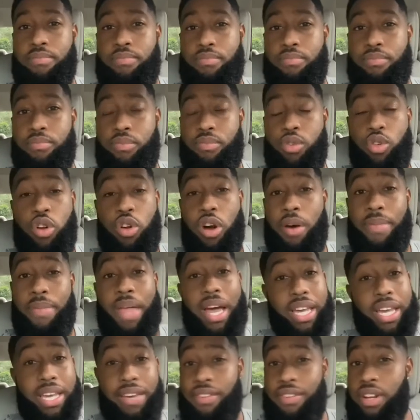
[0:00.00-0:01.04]
You know, I'm
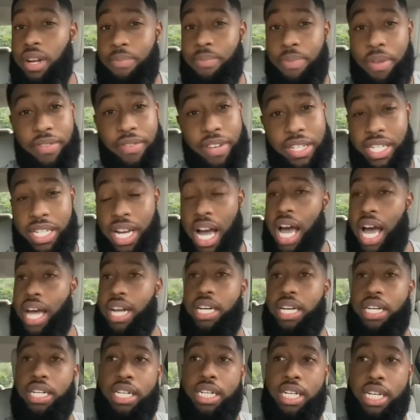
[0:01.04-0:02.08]
not giving up the
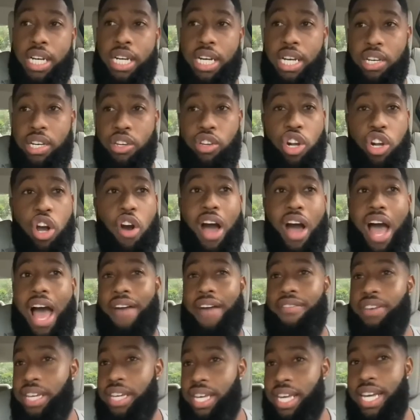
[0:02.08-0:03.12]
vagina. You know, I
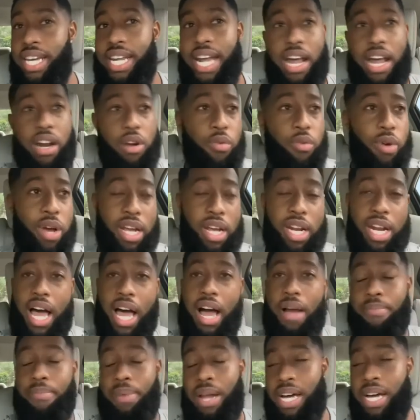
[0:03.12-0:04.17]
have a kid out of
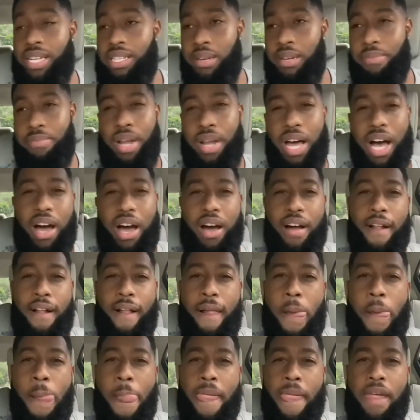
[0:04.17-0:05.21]
wedlock, blah, blah, blah.
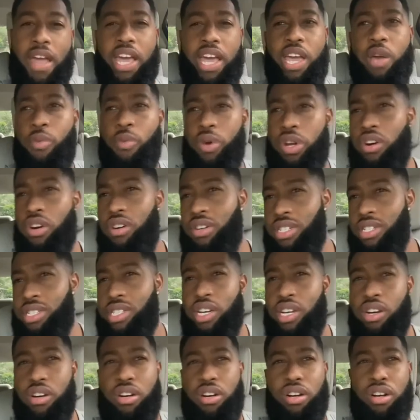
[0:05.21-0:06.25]
And he went on to
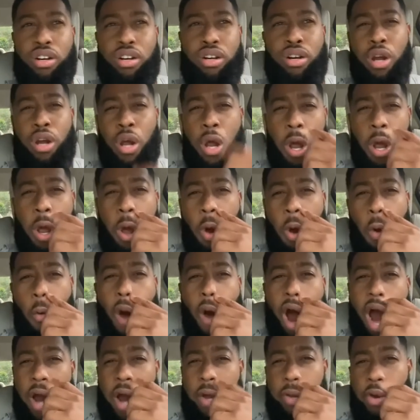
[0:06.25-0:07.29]
tell her,
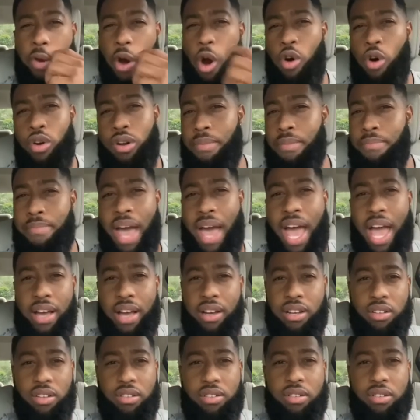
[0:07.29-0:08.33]
why are you holding
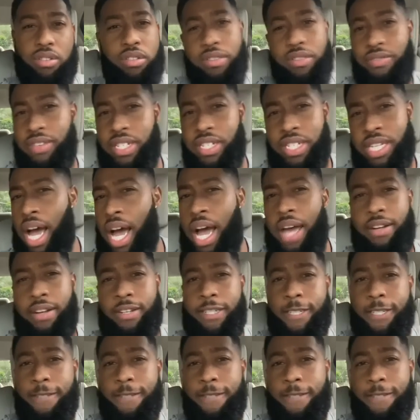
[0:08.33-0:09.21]
back on the vagina?